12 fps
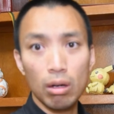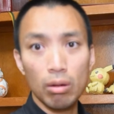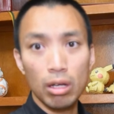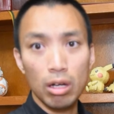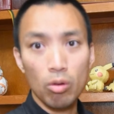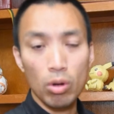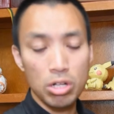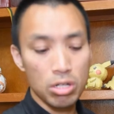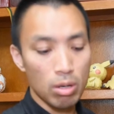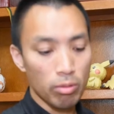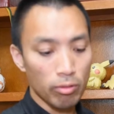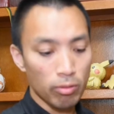any way,
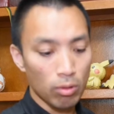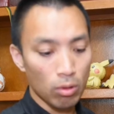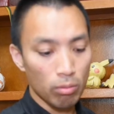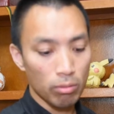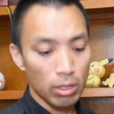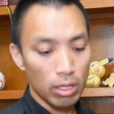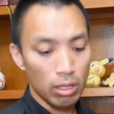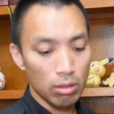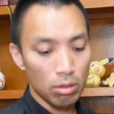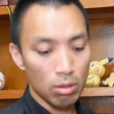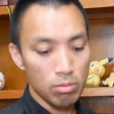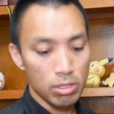shape, or form in
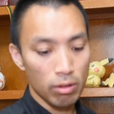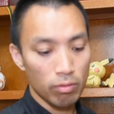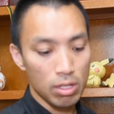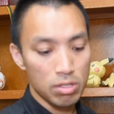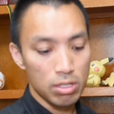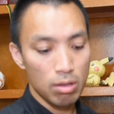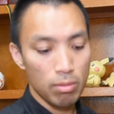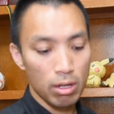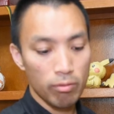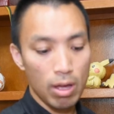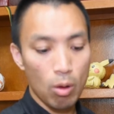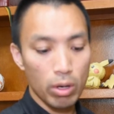terms of the
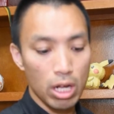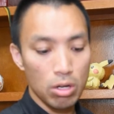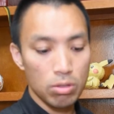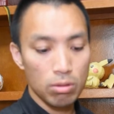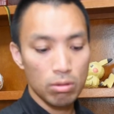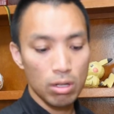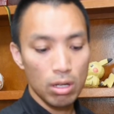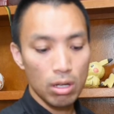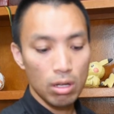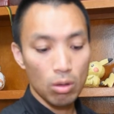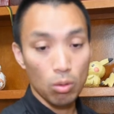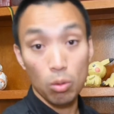cement foundation
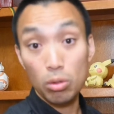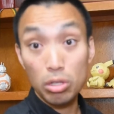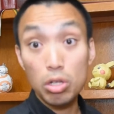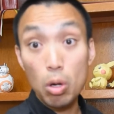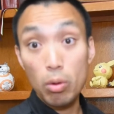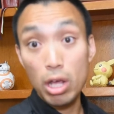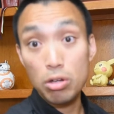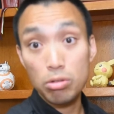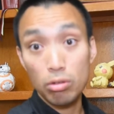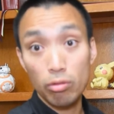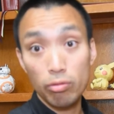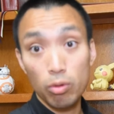or the
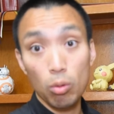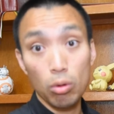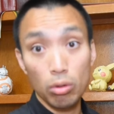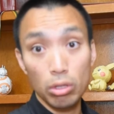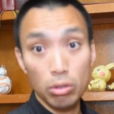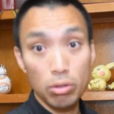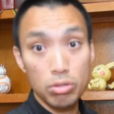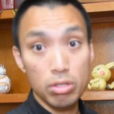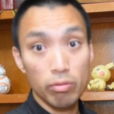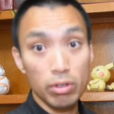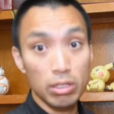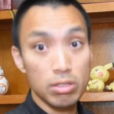donation for the
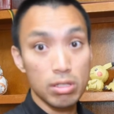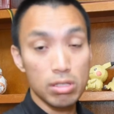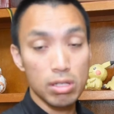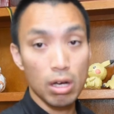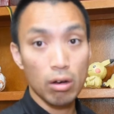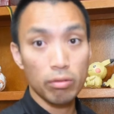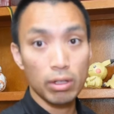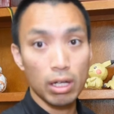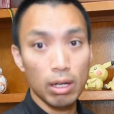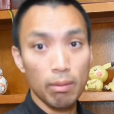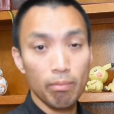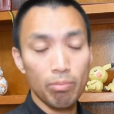crucifix itself,
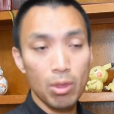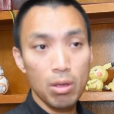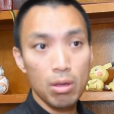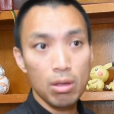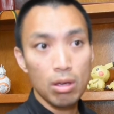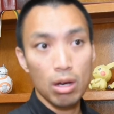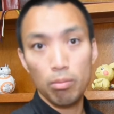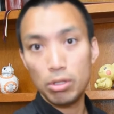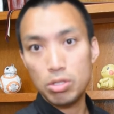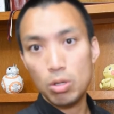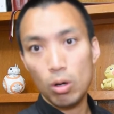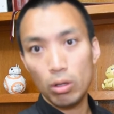
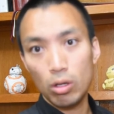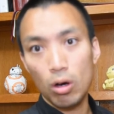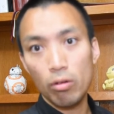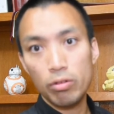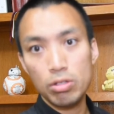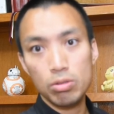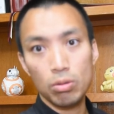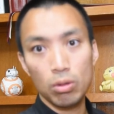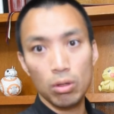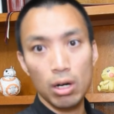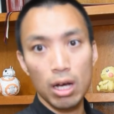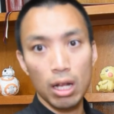please call the office
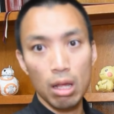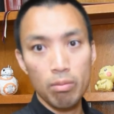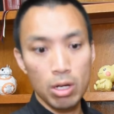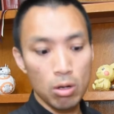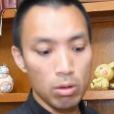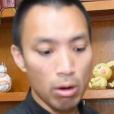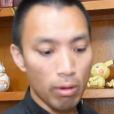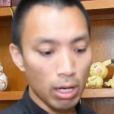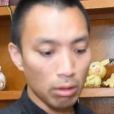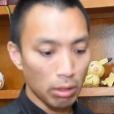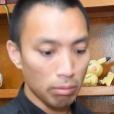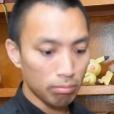or let me know
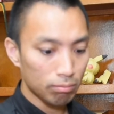directly.